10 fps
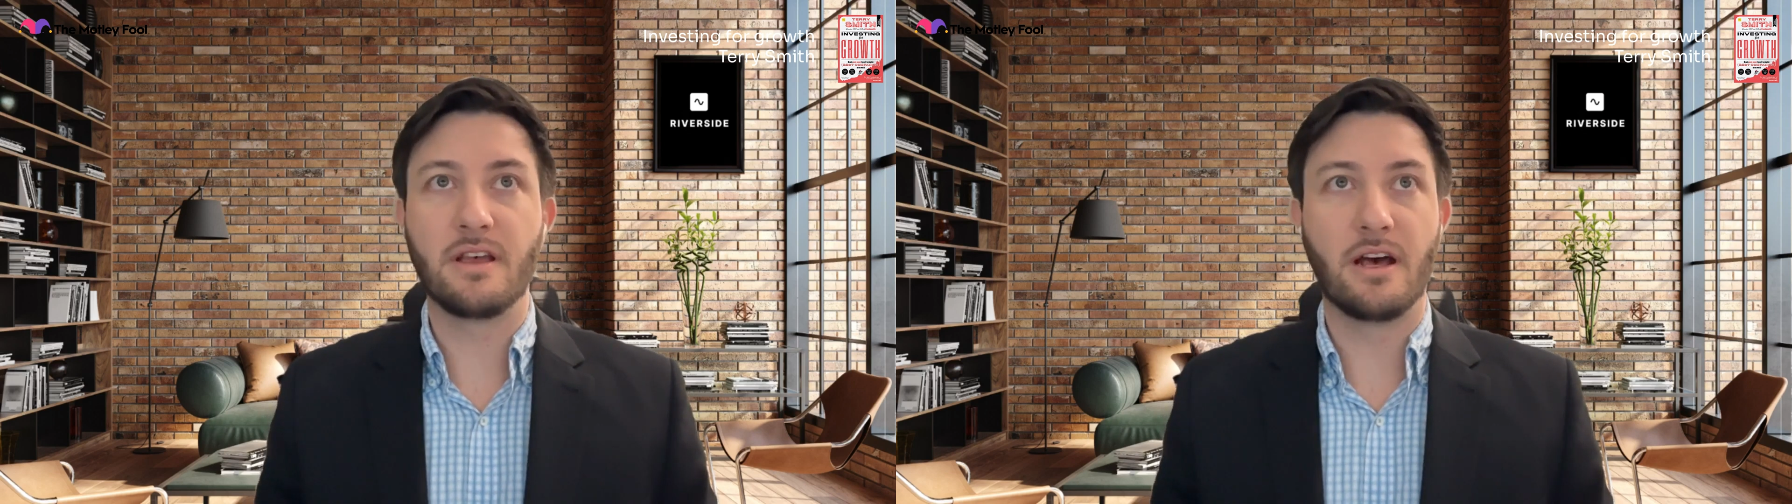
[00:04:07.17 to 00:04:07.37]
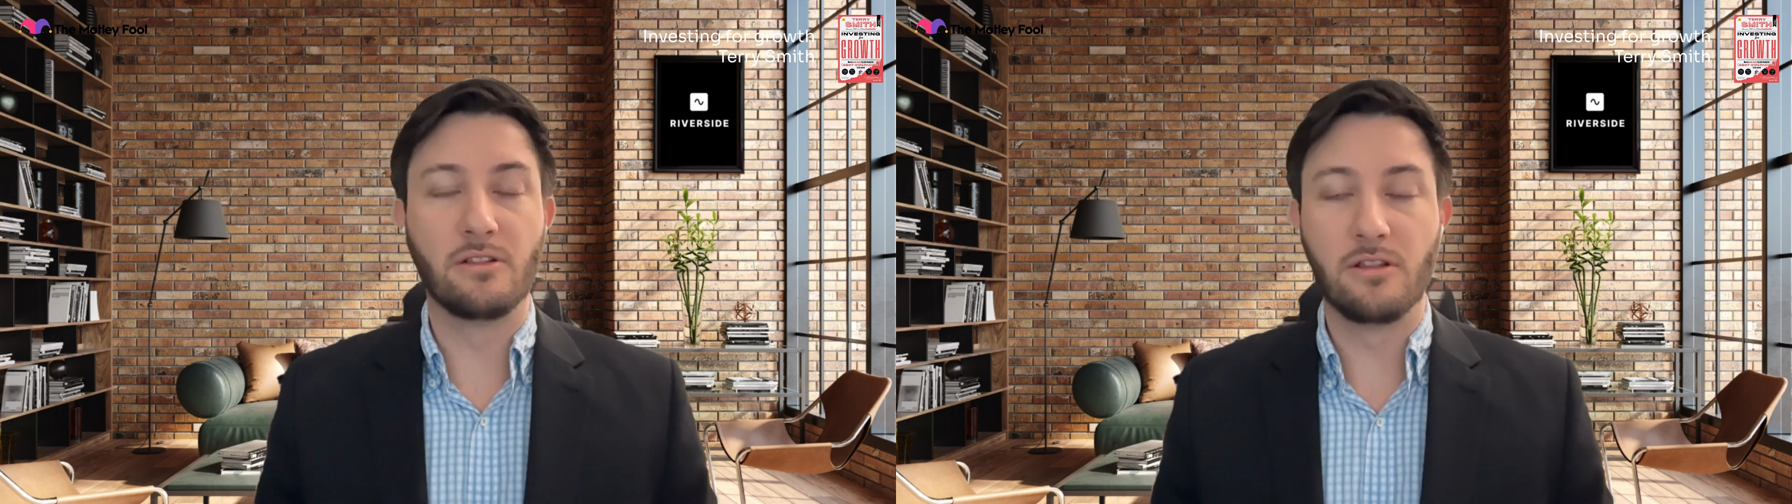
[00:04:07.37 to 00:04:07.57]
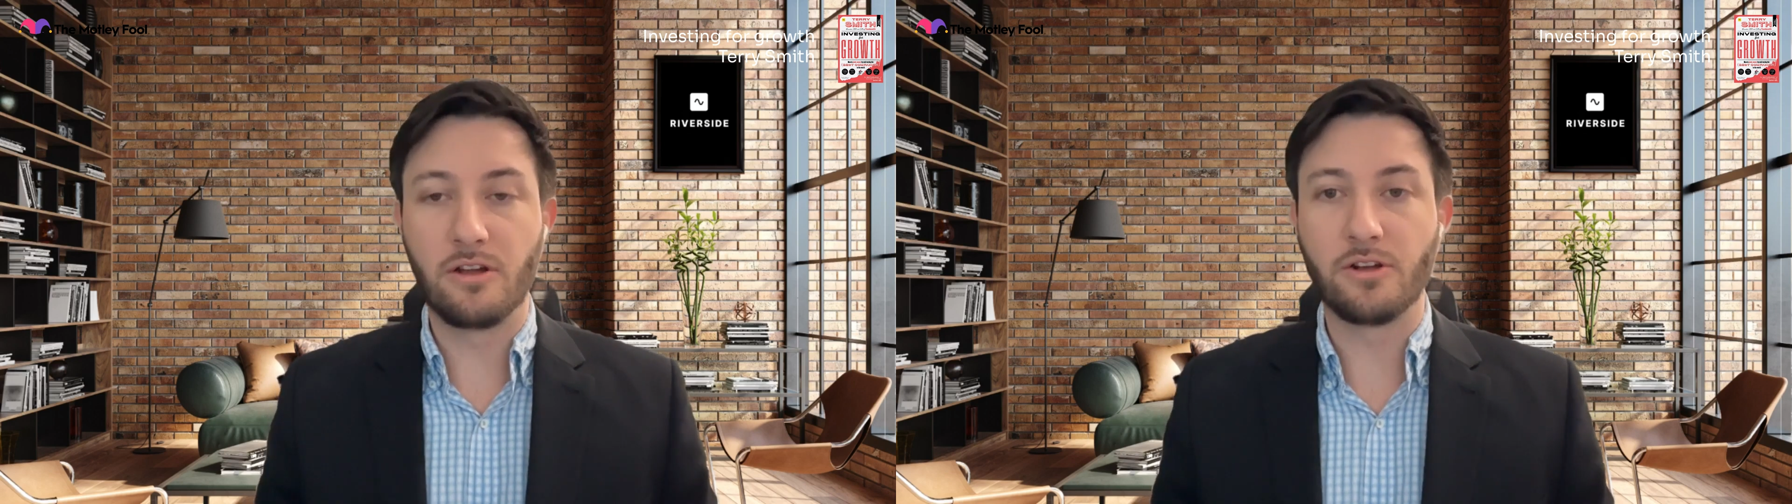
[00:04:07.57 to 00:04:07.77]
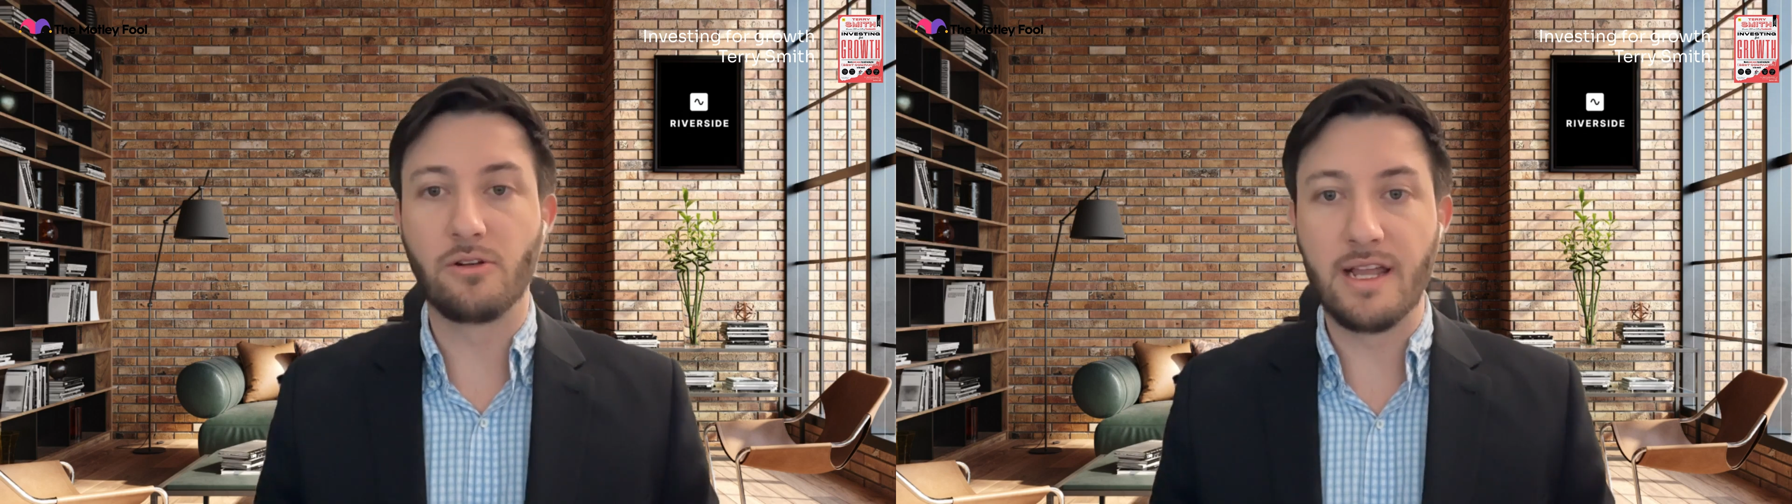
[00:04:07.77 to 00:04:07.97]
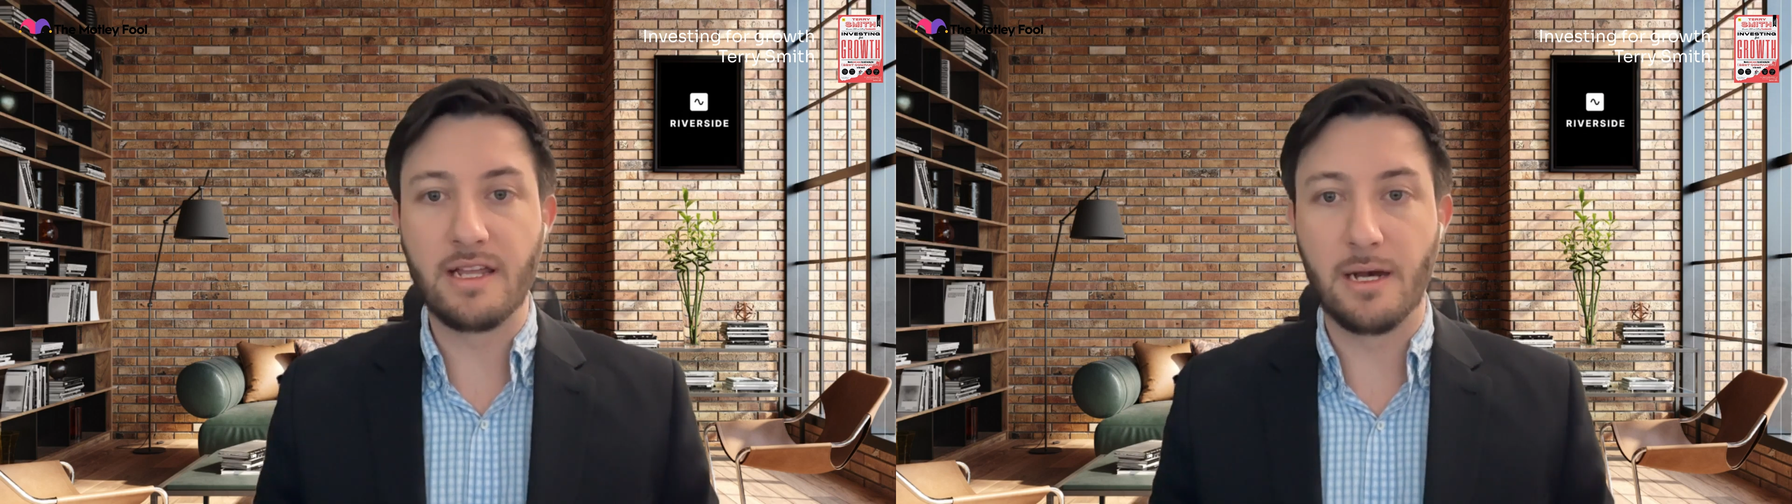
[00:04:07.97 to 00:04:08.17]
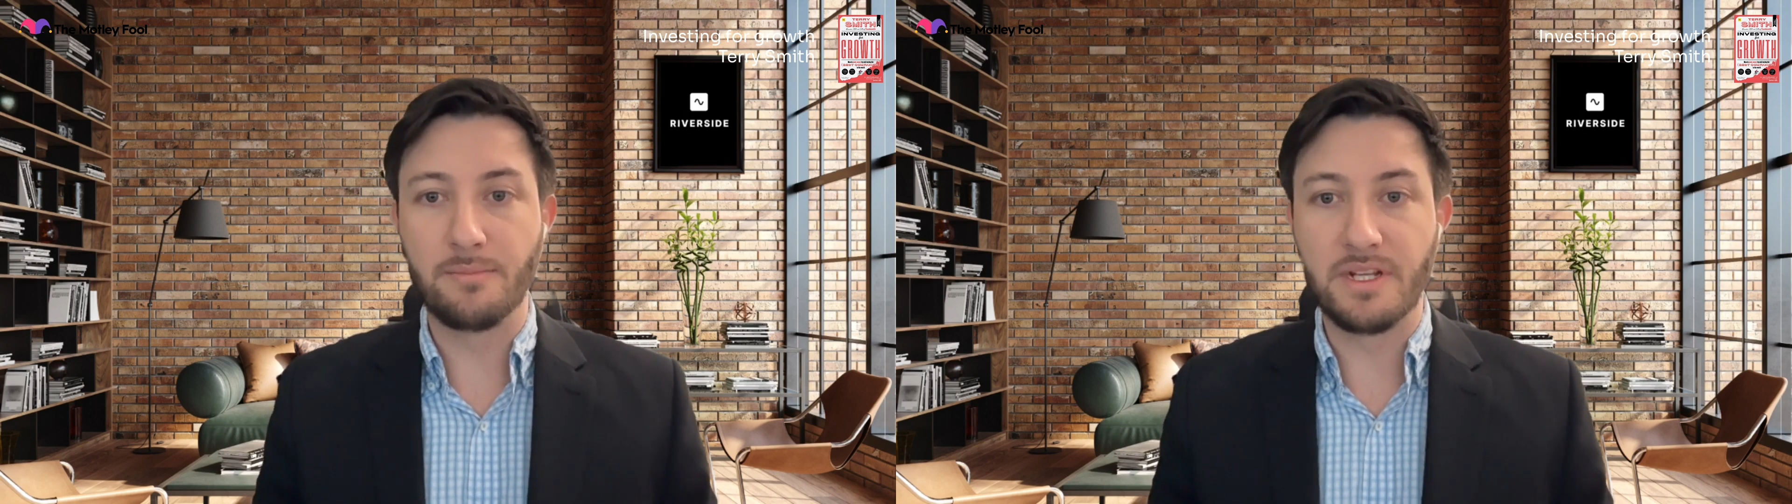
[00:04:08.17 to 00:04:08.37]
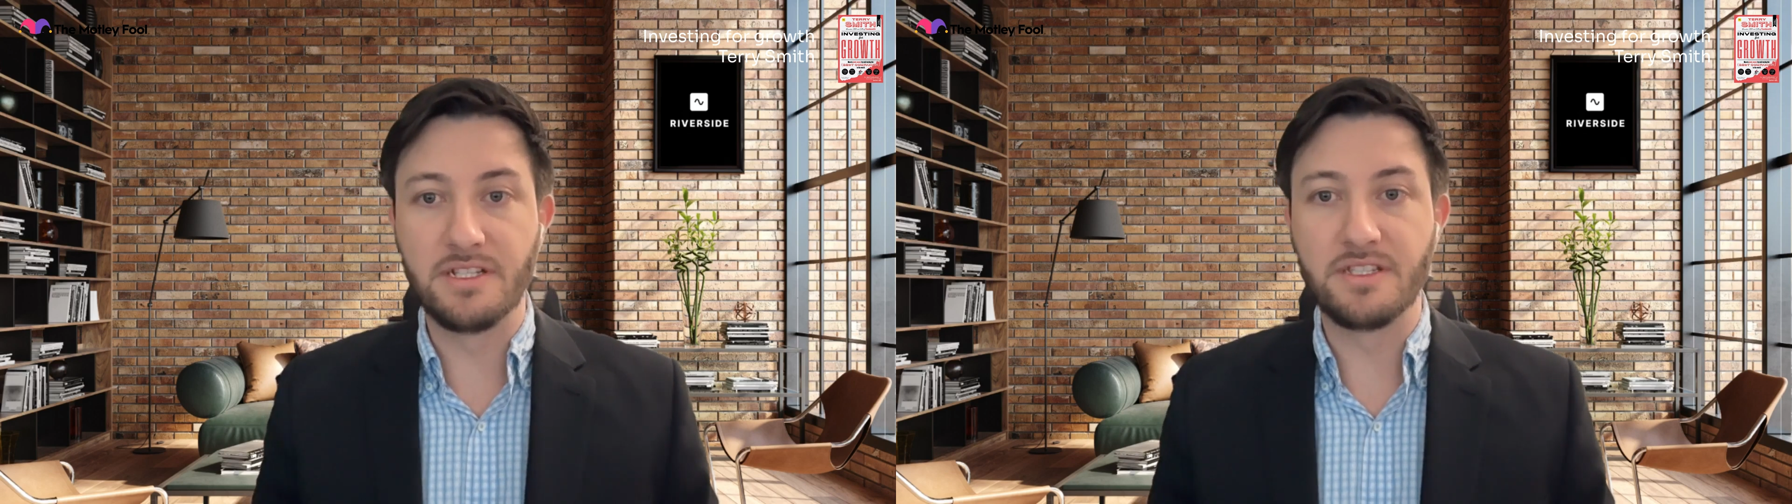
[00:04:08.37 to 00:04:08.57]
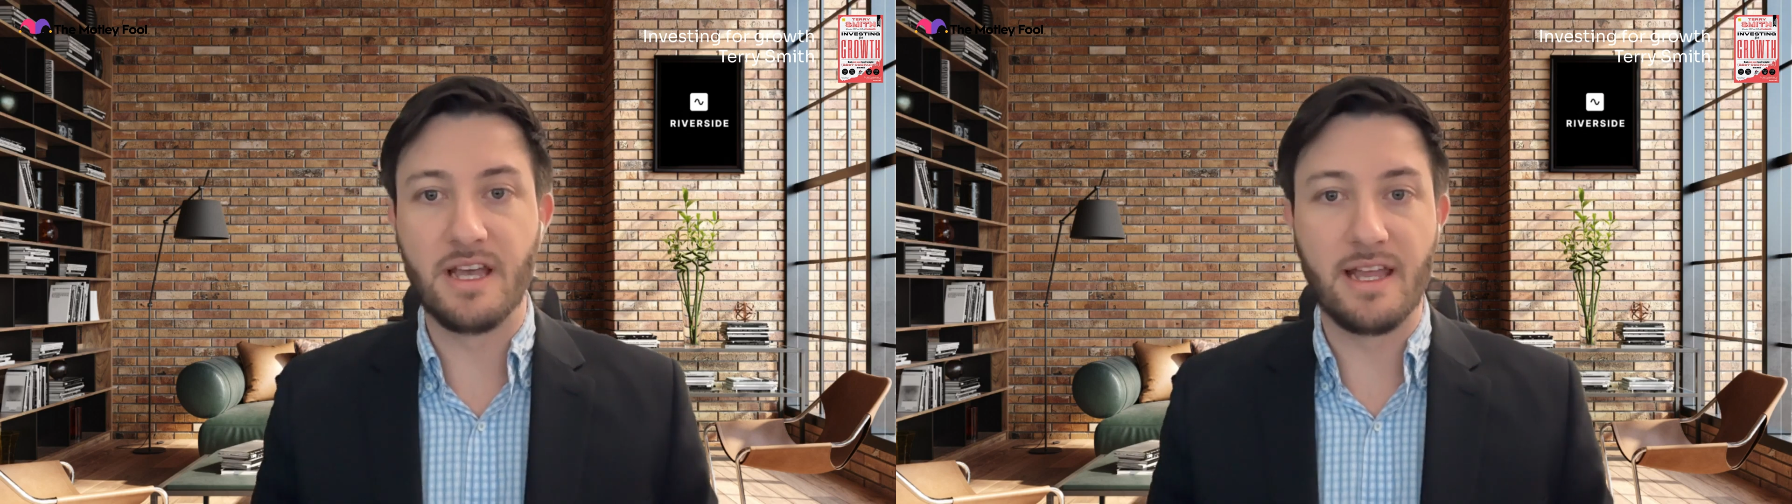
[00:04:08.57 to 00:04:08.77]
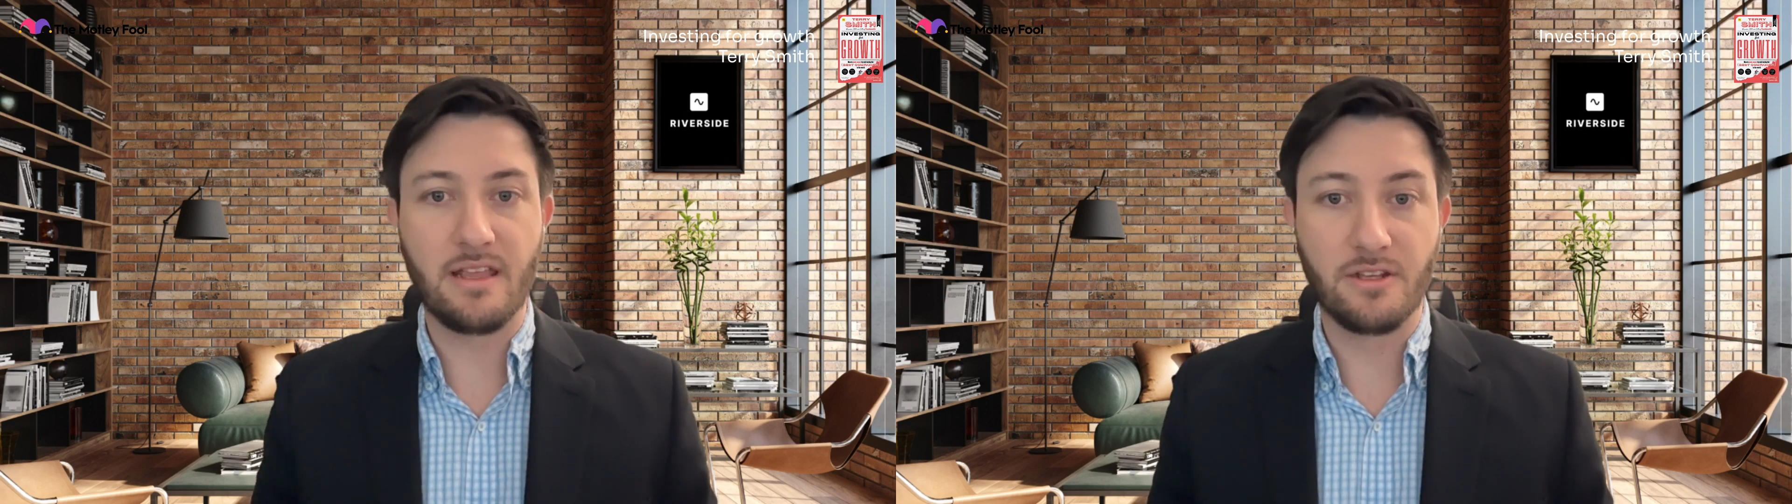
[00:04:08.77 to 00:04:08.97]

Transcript: a lot of great companies that